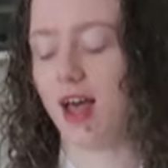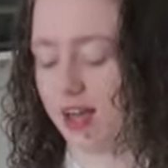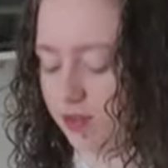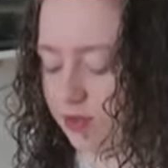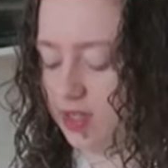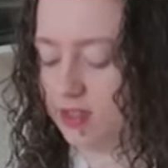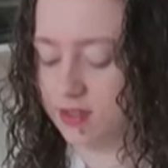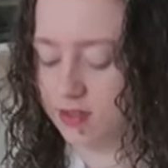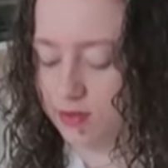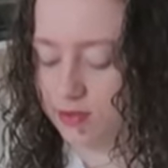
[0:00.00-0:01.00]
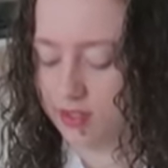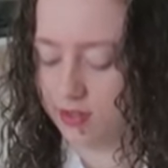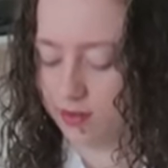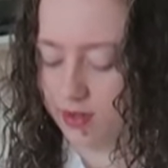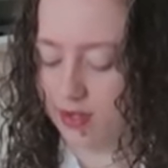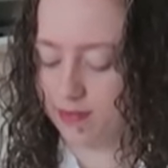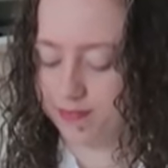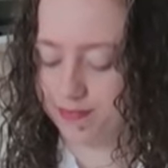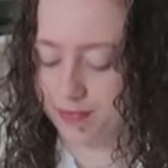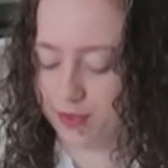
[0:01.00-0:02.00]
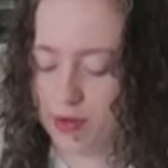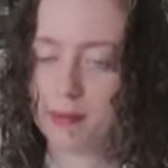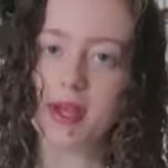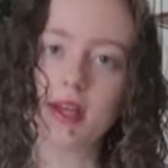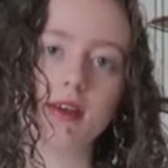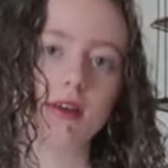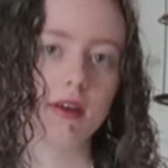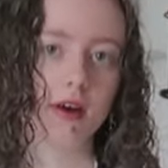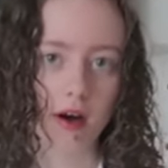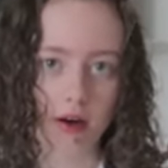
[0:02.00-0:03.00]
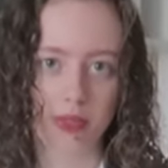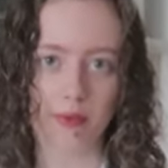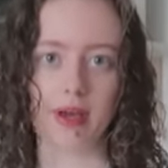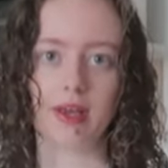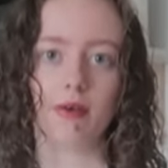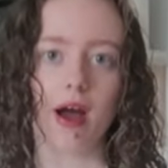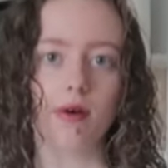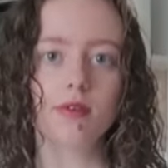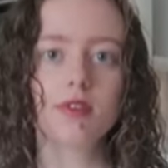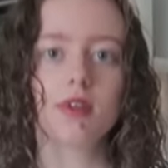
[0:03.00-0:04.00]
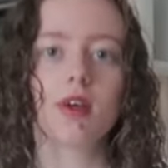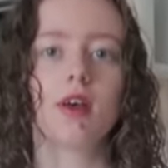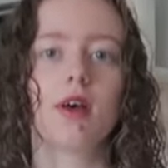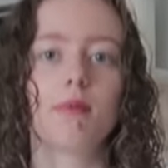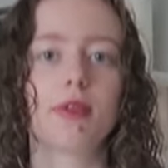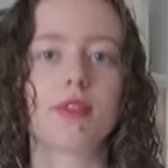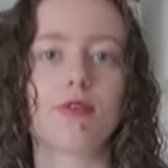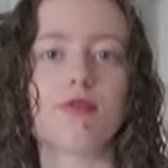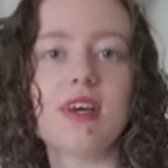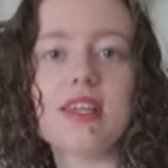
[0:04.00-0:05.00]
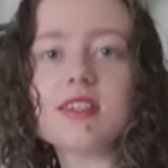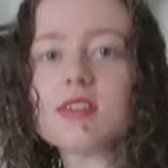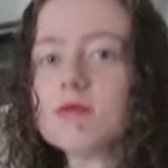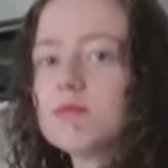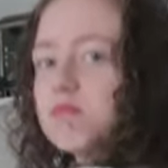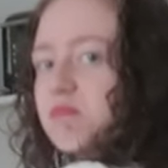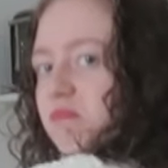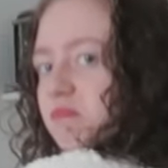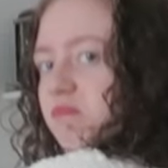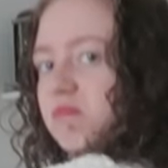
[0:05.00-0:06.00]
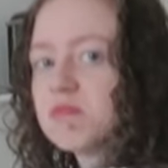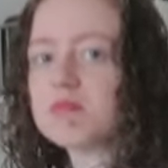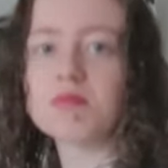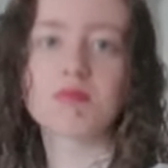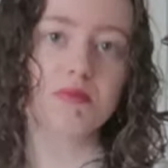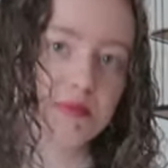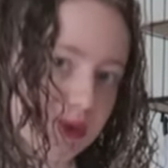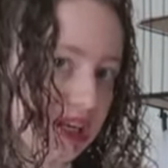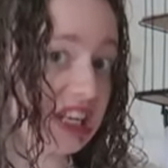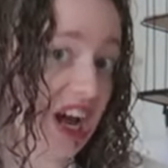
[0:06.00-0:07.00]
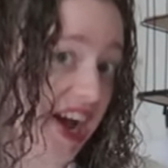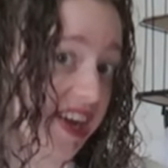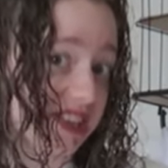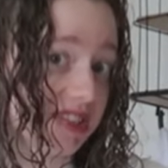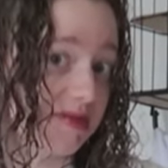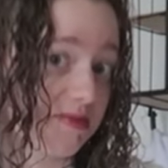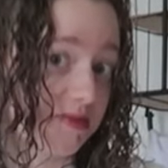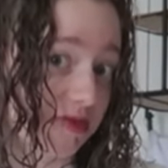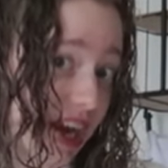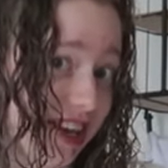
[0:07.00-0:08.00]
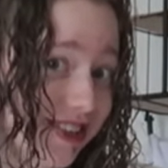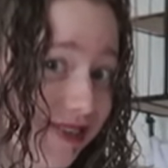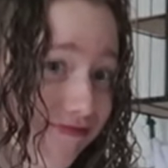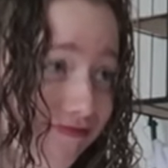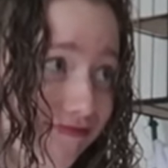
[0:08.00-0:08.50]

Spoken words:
I do need to do still the ribbing all the way around, but the fit, pretty nice, right?